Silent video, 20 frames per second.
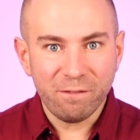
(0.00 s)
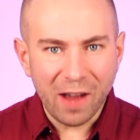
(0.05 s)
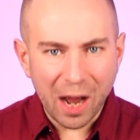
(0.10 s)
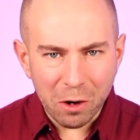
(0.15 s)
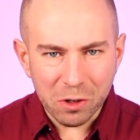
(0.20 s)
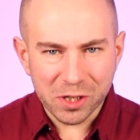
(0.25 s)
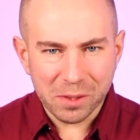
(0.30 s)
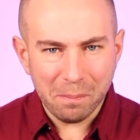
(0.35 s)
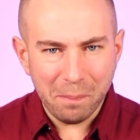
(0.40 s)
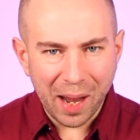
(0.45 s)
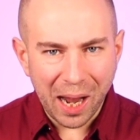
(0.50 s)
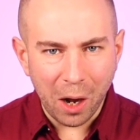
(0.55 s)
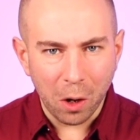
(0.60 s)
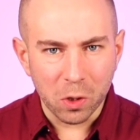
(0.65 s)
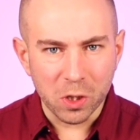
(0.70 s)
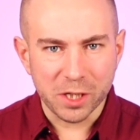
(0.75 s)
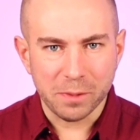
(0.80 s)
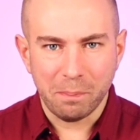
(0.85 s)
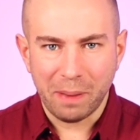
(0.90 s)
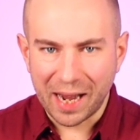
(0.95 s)
thousand
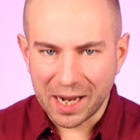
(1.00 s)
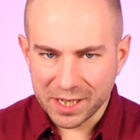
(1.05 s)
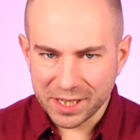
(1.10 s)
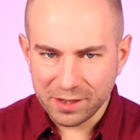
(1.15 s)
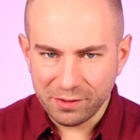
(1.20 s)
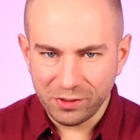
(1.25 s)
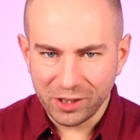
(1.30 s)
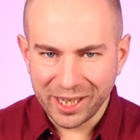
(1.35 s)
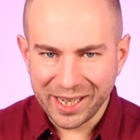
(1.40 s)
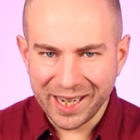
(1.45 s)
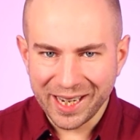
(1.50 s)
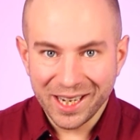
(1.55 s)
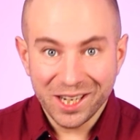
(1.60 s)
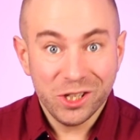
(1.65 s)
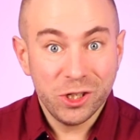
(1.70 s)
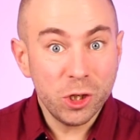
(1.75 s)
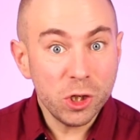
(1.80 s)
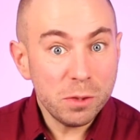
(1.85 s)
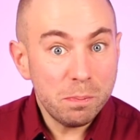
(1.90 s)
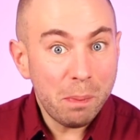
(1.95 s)
pounds passively
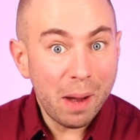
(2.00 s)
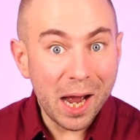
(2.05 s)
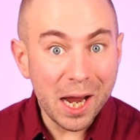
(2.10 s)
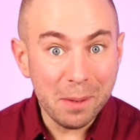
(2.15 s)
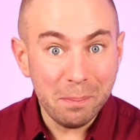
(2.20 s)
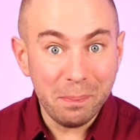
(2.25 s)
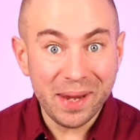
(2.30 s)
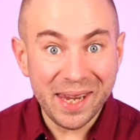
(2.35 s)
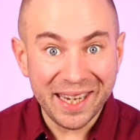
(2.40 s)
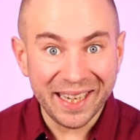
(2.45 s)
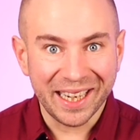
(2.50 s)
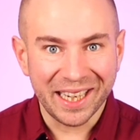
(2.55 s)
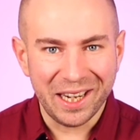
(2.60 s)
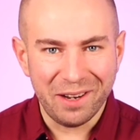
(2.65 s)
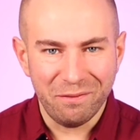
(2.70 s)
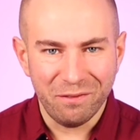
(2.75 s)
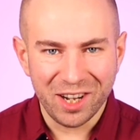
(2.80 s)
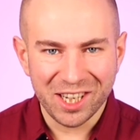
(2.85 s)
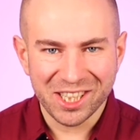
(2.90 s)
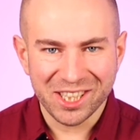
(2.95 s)
just by being an
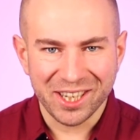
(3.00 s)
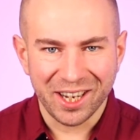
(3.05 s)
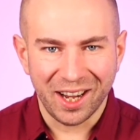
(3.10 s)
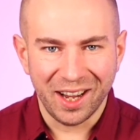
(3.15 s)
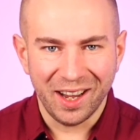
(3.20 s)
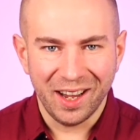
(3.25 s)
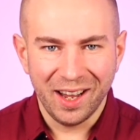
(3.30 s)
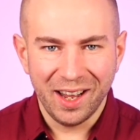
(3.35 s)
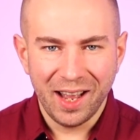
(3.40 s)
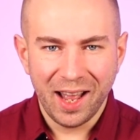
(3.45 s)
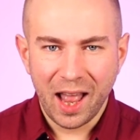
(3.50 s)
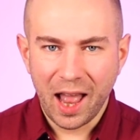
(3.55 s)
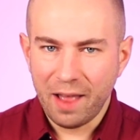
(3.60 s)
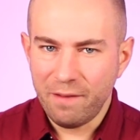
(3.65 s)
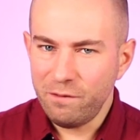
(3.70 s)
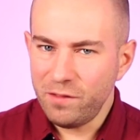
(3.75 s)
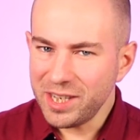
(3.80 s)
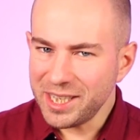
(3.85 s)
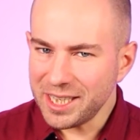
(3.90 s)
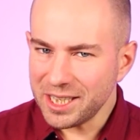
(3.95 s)
investor.
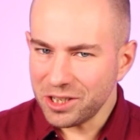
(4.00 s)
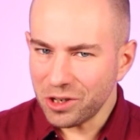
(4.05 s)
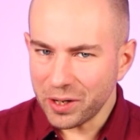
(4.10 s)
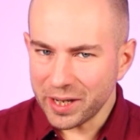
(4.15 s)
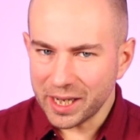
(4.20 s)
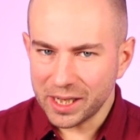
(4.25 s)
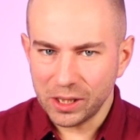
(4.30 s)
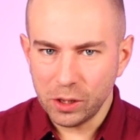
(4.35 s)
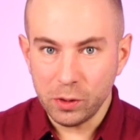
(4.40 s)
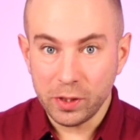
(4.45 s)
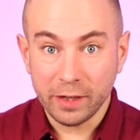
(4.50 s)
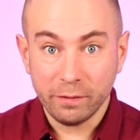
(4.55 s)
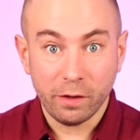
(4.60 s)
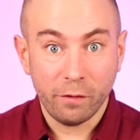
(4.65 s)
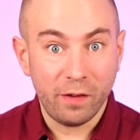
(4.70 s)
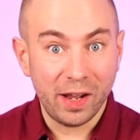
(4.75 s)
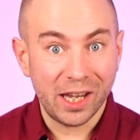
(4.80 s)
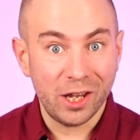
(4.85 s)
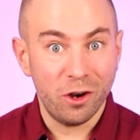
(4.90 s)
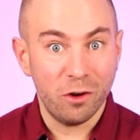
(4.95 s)
And this is not including the
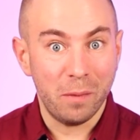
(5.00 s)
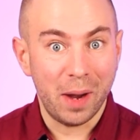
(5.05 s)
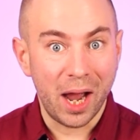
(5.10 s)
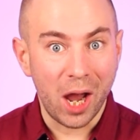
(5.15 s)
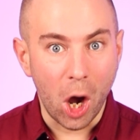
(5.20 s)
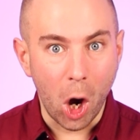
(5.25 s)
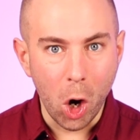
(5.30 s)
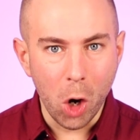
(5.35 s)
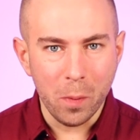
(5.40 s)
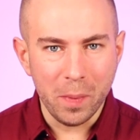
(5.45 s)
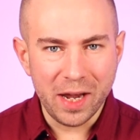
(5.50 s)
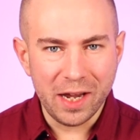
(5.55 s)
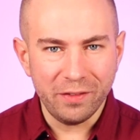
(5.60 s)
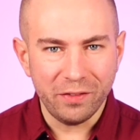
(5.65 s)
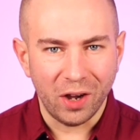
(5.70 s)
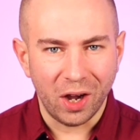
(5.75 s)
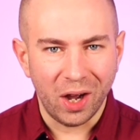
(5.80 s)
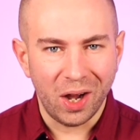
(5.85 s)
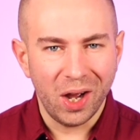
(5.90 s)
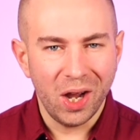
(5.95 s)
value of my home
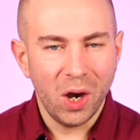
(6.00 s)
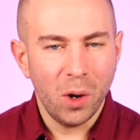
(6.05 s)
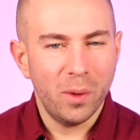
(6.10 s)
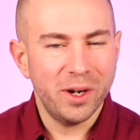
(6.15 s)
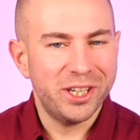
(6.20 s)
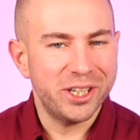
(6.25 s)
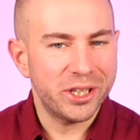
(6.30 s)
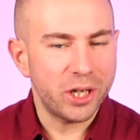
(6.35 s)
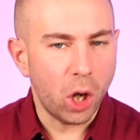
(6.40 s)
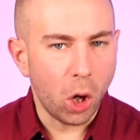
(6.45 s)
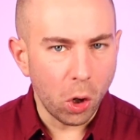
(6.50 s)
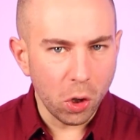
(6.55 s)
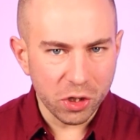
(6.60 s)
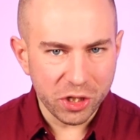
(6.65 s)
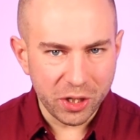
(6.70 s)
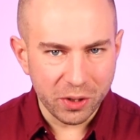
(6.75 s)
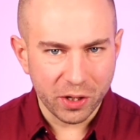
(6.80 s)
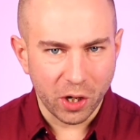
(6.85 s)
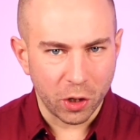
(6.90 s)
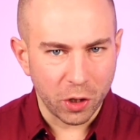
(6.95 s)
either, which has
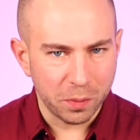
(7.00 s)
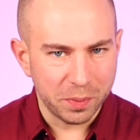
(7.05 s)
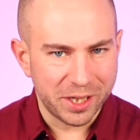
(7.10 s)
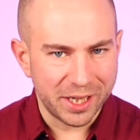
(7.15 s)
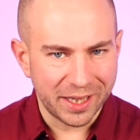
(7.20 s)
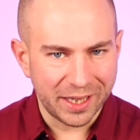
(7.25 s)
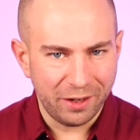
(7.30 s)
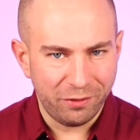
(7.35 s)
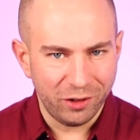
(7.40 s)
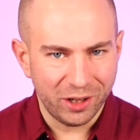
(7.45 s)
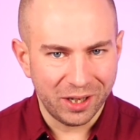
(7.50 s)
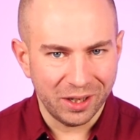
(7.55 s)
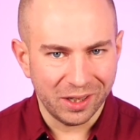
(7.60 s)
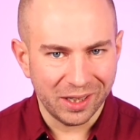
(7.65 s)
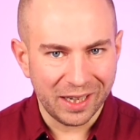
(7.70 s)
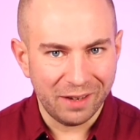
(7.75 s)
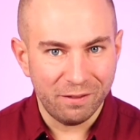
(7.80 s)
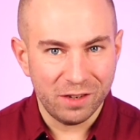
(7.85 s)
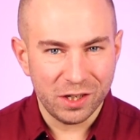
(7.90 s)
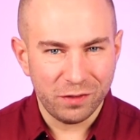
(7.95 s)
also gone up
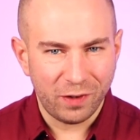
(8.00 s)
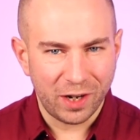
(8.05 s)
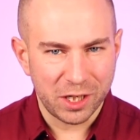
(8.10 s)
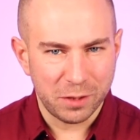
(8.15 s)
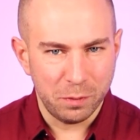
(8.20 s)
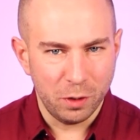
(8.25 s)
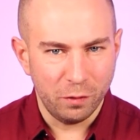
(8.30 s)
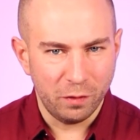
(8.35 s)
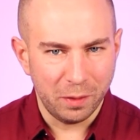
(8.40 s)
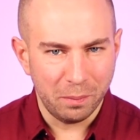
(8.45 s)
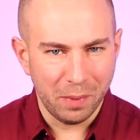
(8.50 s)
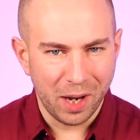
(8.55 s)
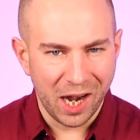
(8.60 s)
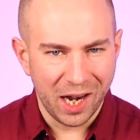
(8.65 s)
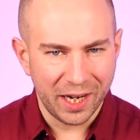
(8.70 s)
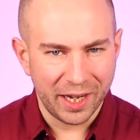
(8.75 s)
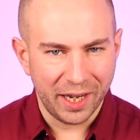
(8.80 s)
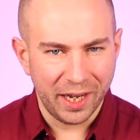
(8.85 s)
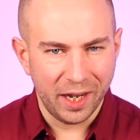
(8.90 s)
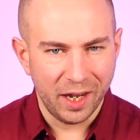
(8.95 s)
significantly in this fast-moving
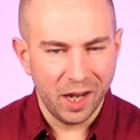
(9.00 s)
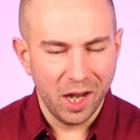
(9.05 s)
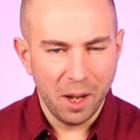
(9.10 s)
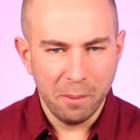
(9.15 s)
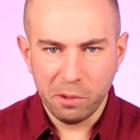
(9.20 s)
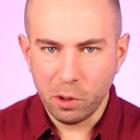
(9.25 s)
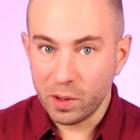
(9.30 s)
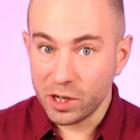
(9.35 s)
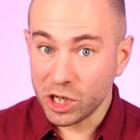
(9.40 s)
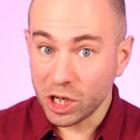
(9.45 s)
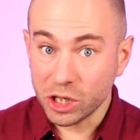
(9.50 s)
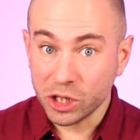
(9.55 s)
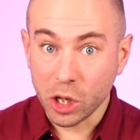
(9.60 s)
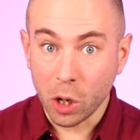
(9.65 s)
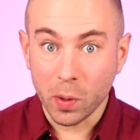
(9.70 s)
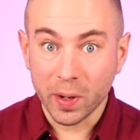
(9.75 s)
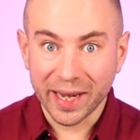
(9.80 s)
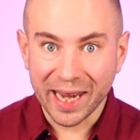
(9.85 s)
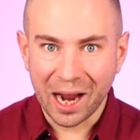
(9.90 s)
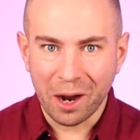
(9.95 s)
market, but which I
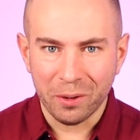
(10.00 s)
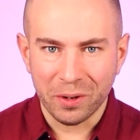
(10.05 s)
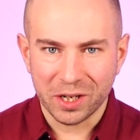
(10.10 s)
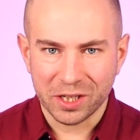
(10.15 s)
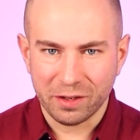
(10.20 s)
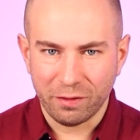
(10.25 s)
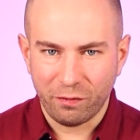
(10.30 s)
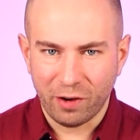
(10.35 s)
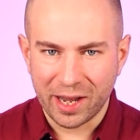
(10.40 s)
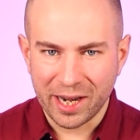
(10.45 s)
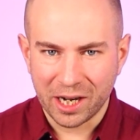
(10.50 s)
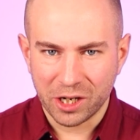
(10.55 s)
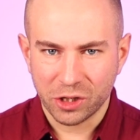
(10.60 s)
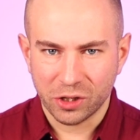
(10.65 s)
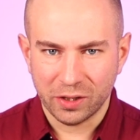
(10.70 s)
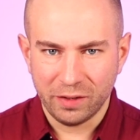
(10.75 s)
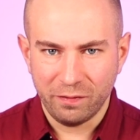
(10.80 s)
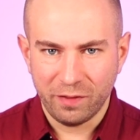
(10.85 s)
don't count as a financial